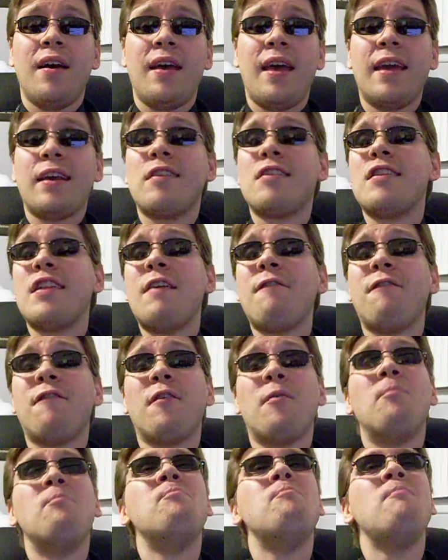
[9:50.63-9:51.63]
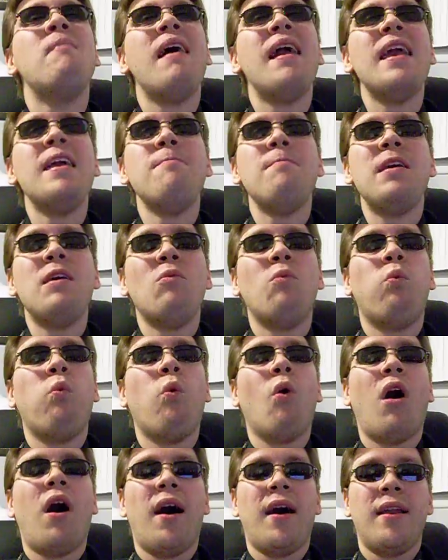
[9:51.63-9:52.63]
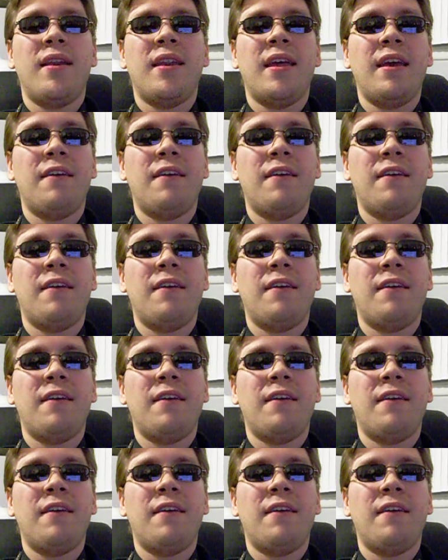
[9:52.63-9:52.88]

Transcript: except for maybe one,